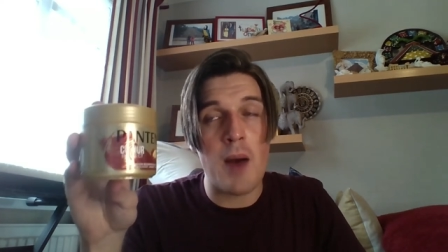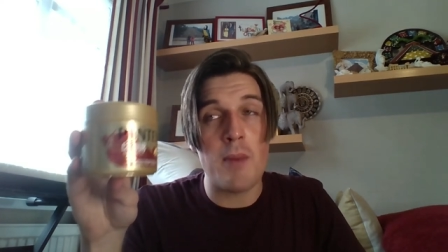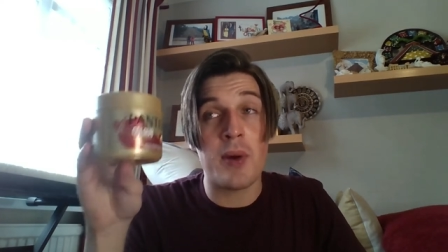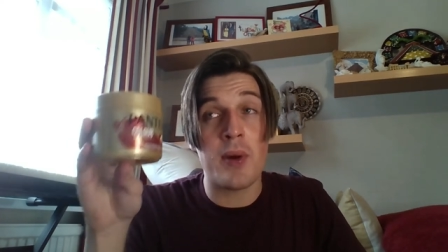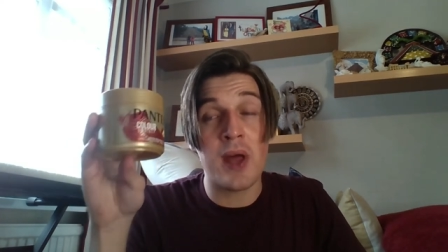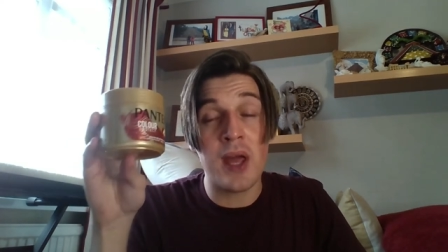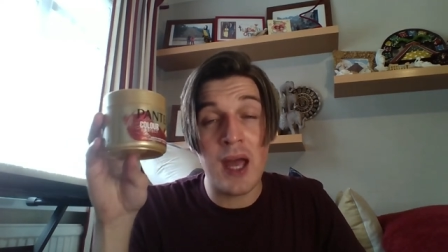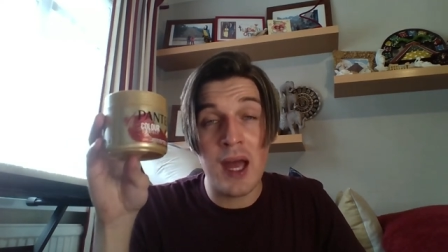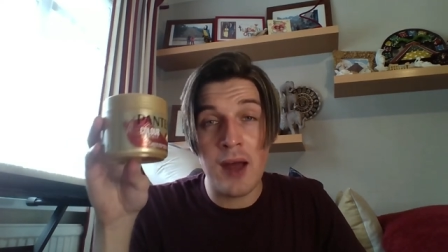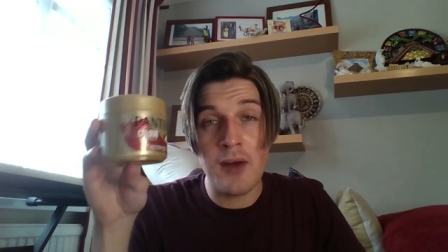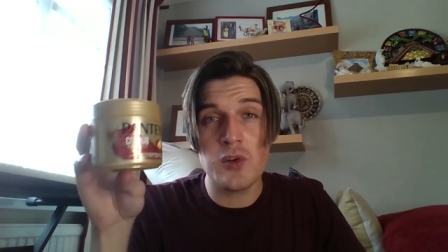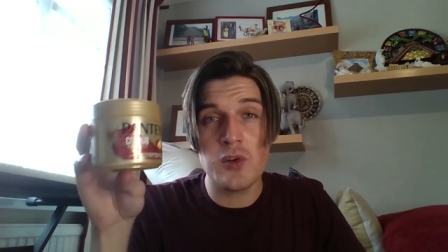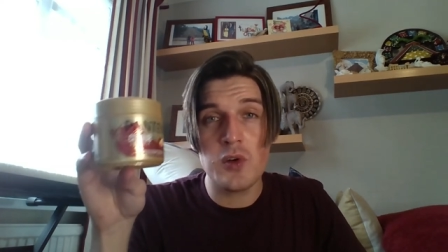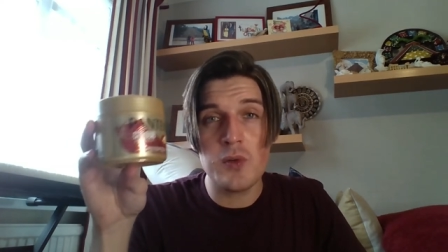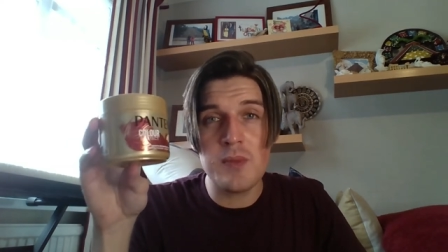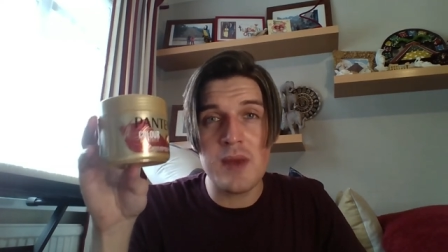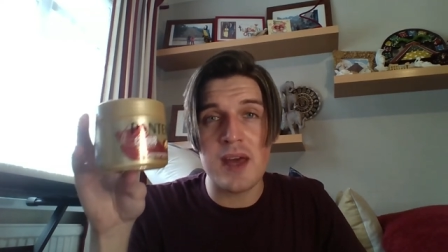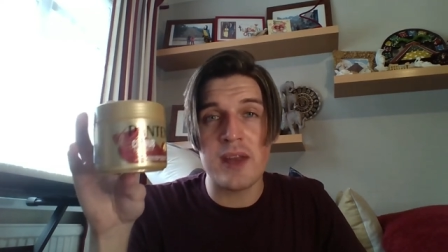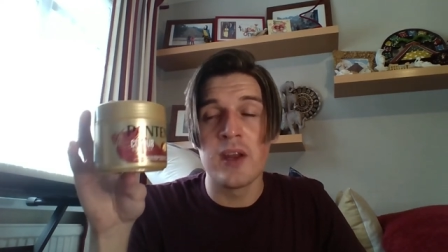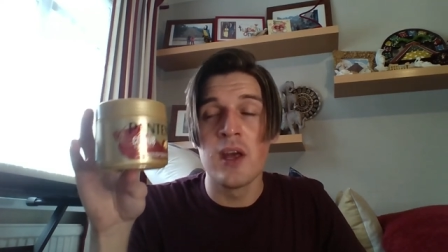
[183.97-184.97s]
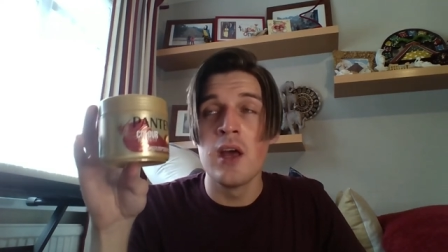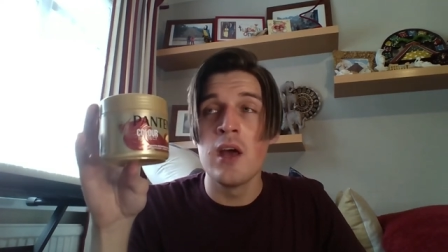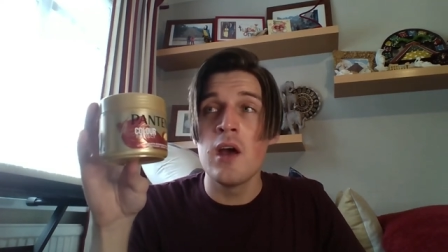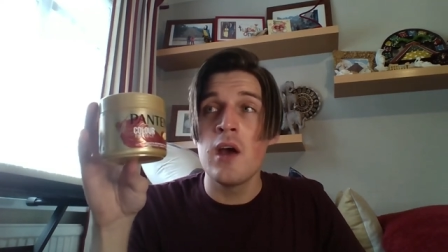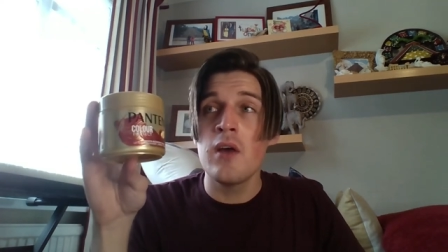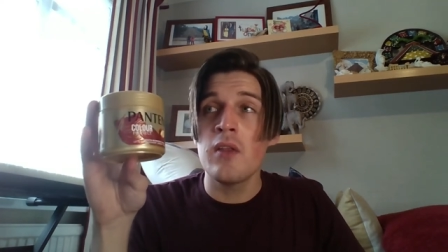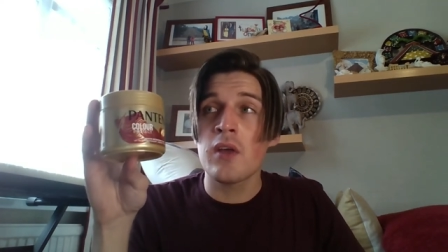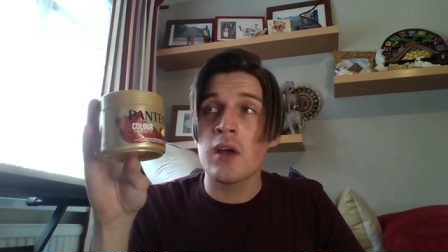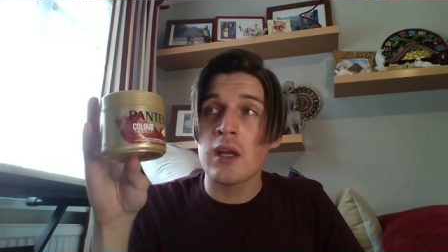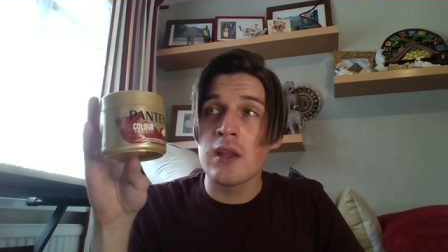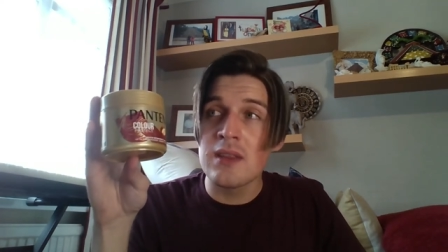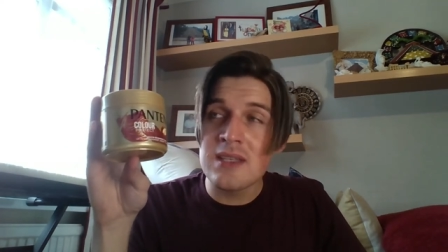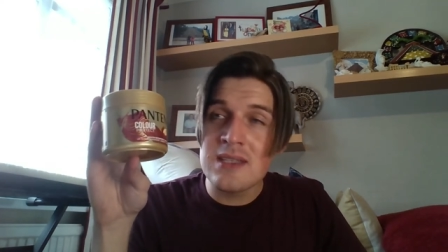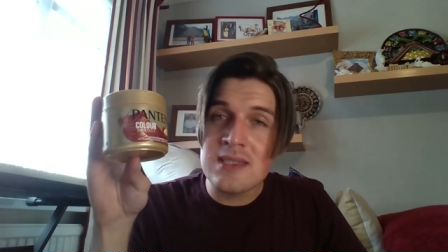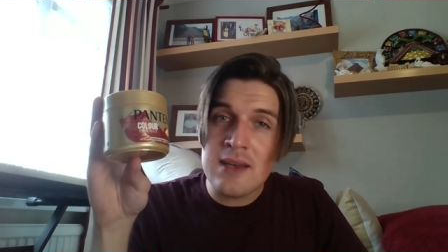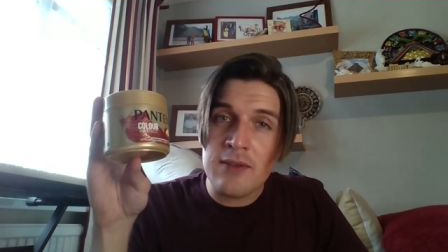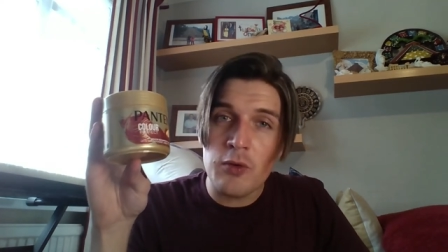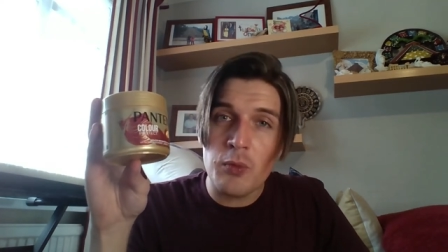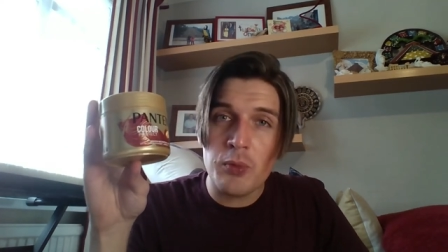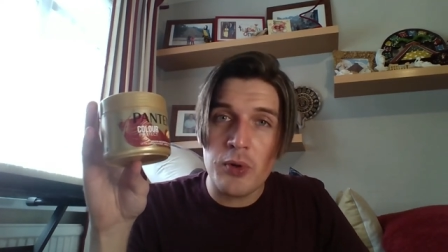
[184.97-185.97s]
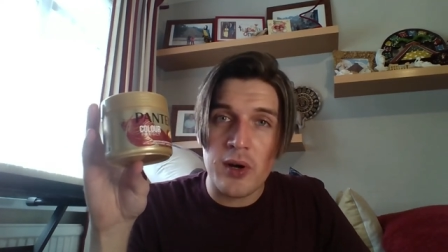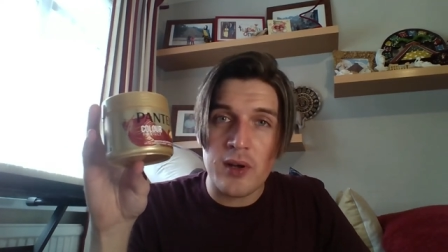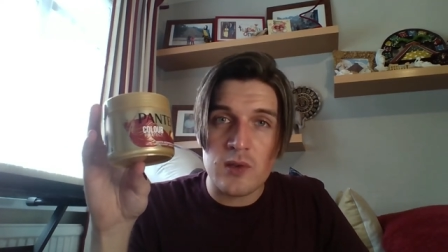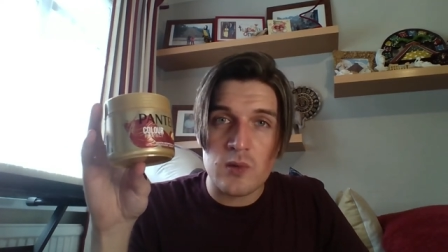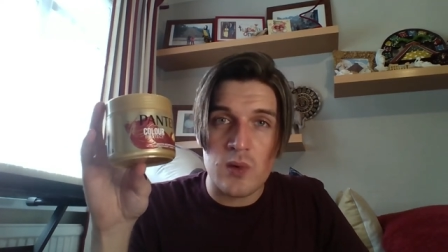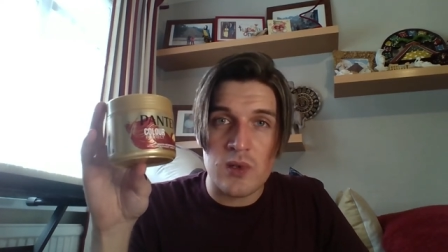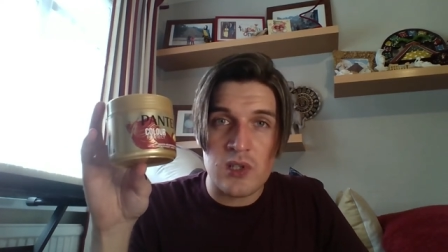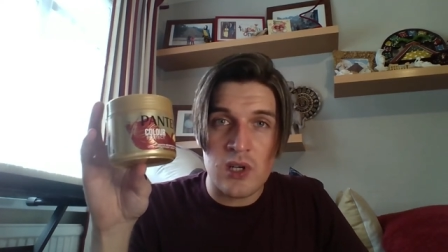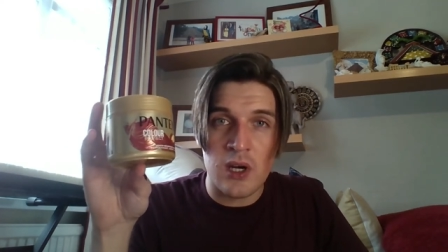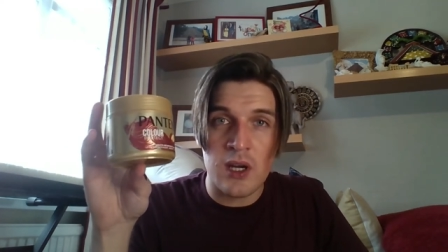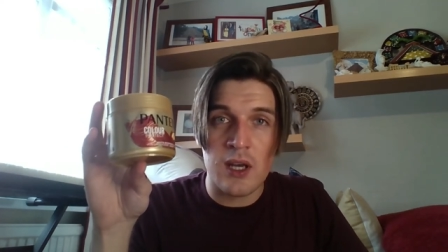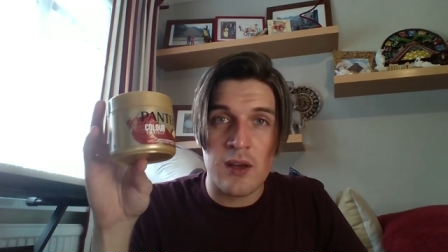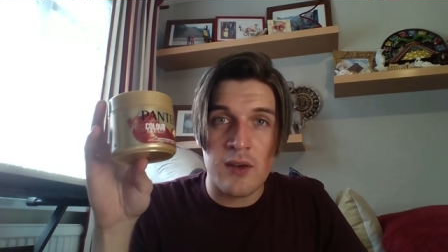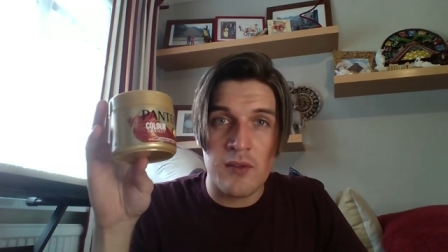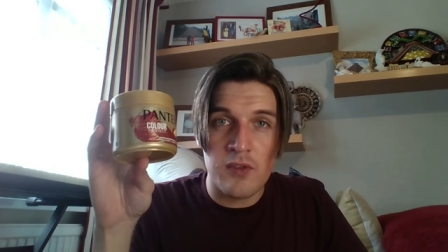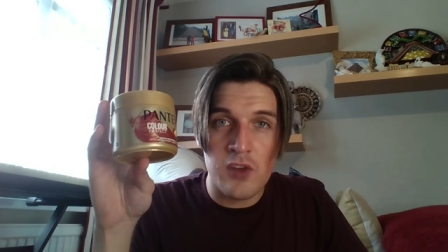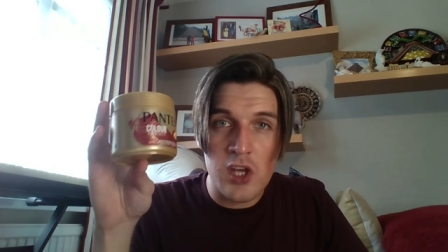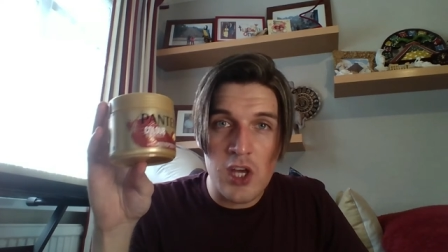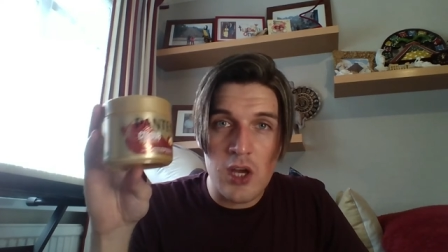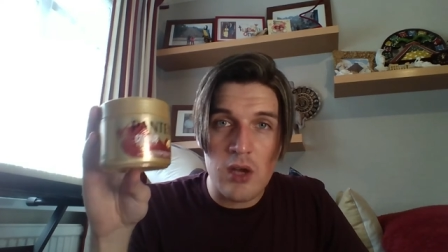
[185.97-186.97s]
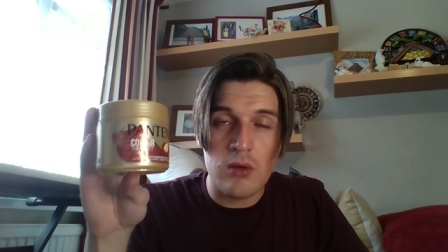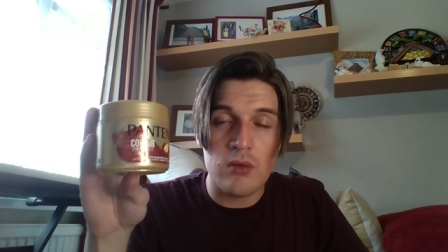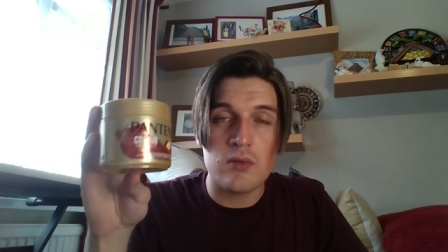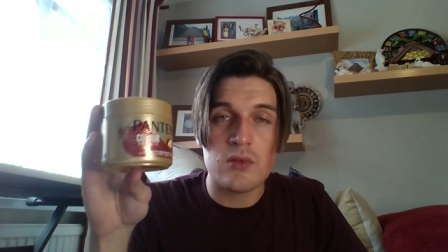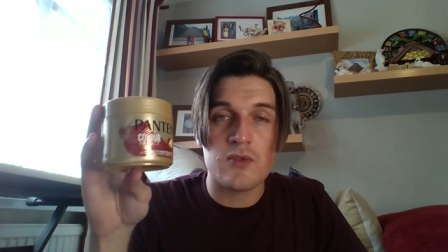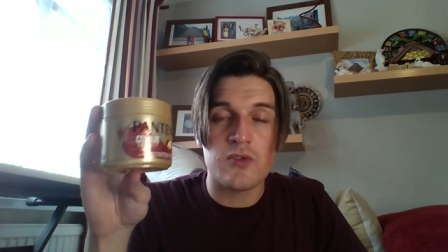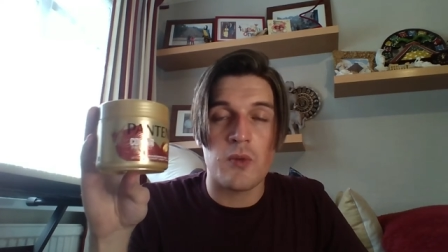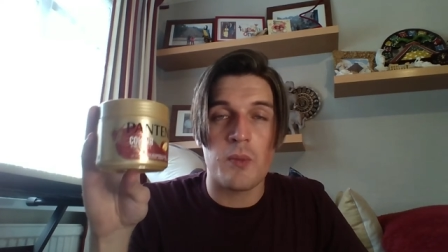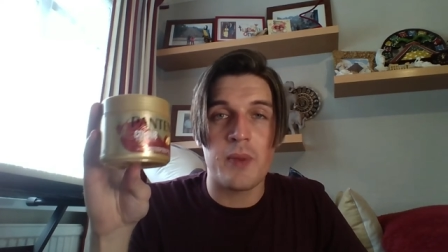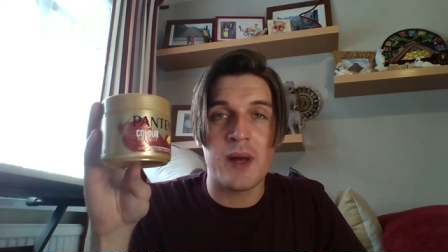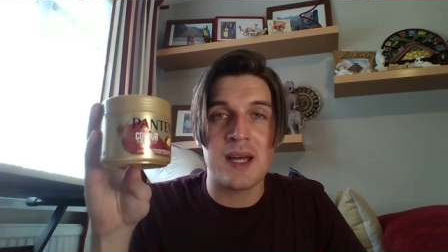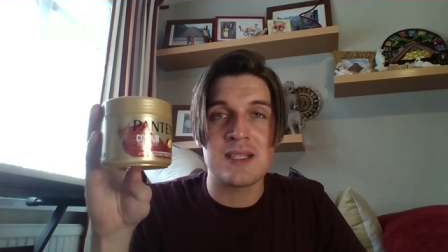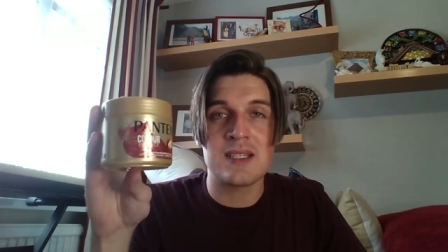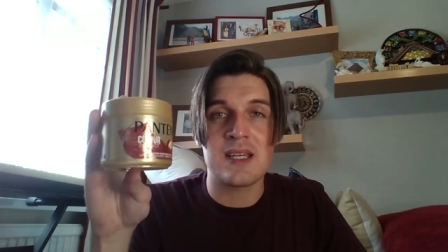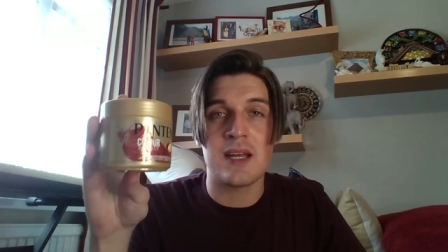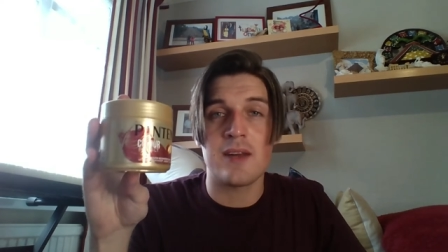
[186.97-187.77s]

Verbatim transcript: But I have to admit, the, the several products which I have used from Pantene